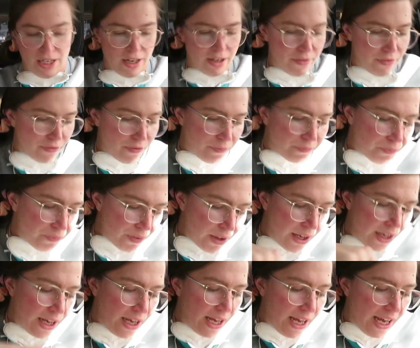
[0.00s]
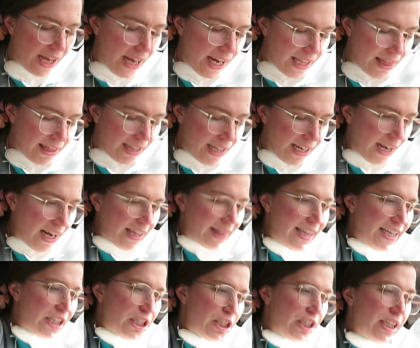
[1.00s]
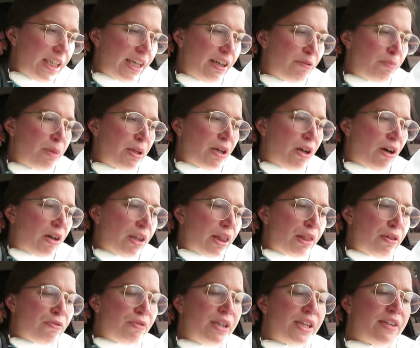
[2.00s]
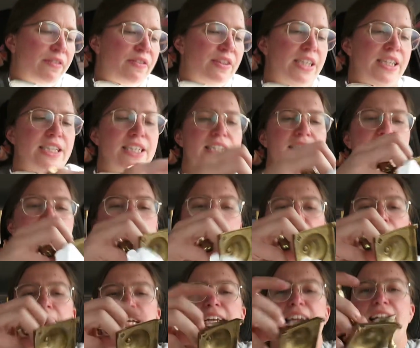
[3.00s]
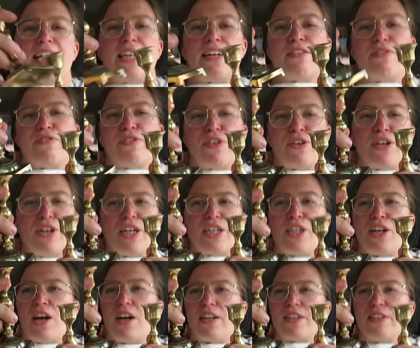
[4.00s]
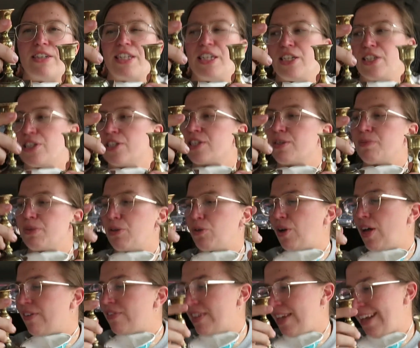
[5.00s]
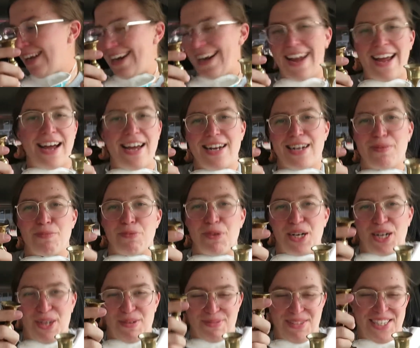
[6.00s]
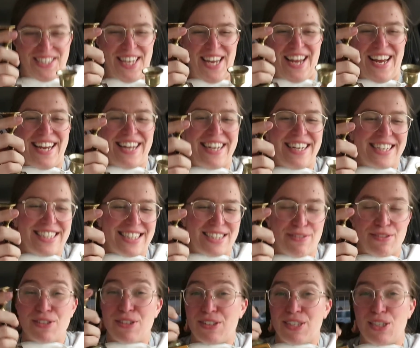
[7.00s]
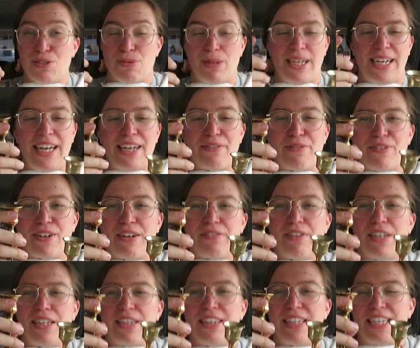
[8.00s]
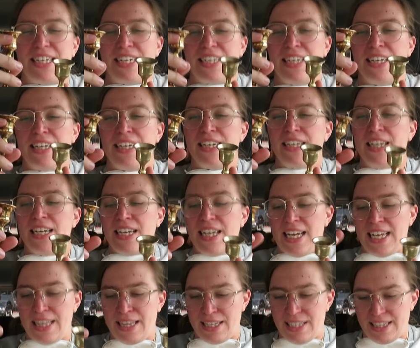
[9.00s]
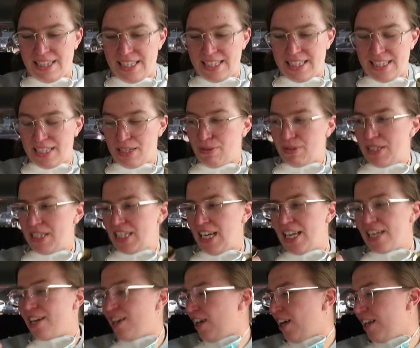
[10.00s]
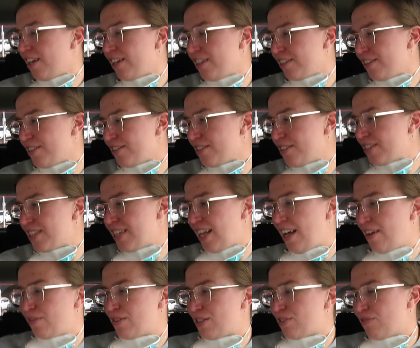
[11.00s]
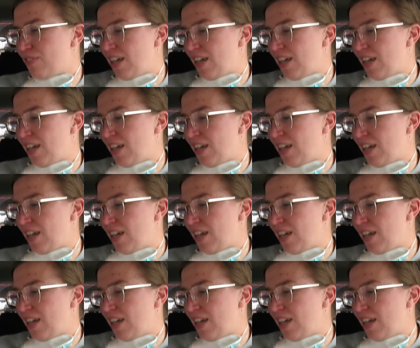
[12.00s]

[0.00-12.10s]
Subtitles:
off. And then I think she gave me all three of these again for $1 each. Someone will have to like add up what I'm saying because it was only $28 for everything, and this thing was $10 and that was